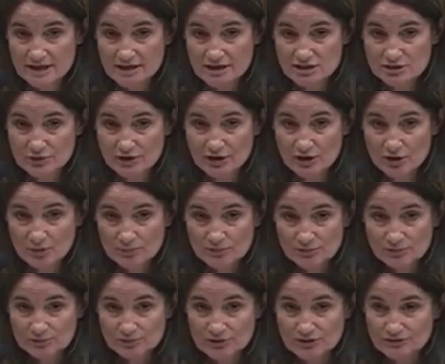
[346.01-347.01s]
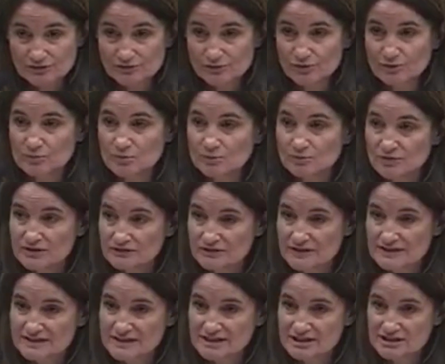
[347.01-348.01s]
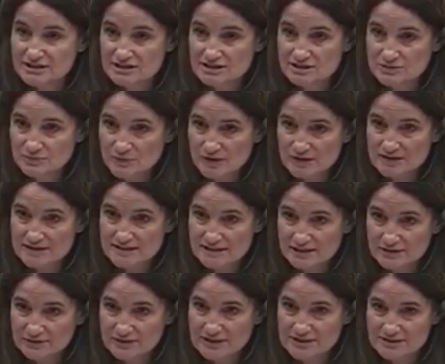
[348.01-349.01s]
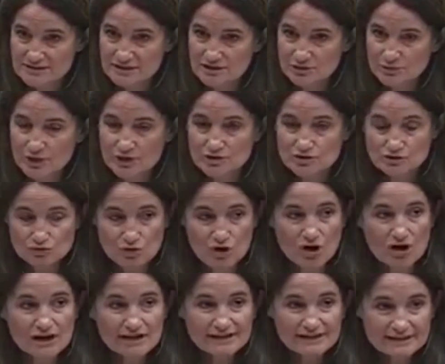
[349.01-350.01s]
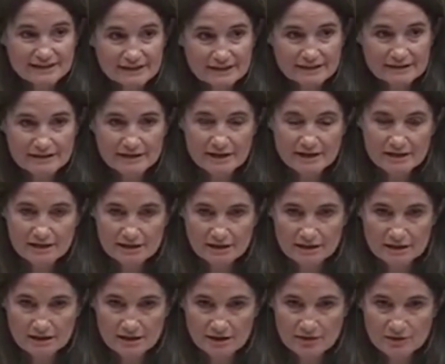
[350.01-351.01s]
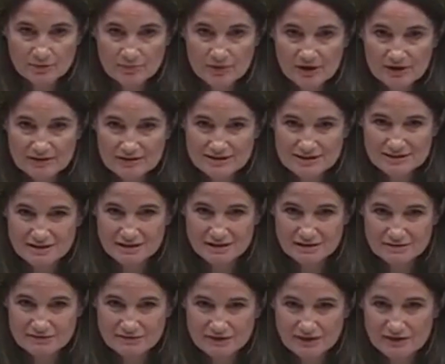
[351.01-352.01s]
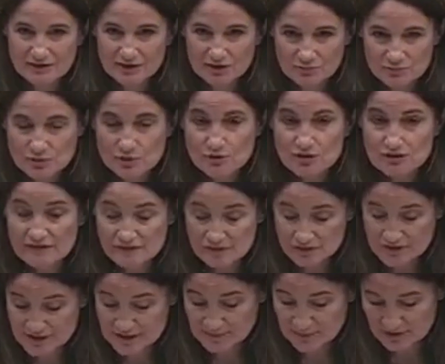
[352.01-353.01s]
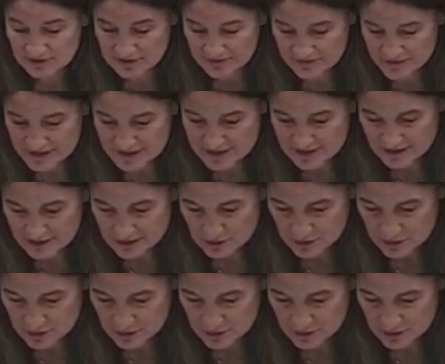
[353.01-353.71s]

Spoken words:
So I hope through informal briefing sessions as well as hearings that you are drawing in other parts of the community that are deeply invested in the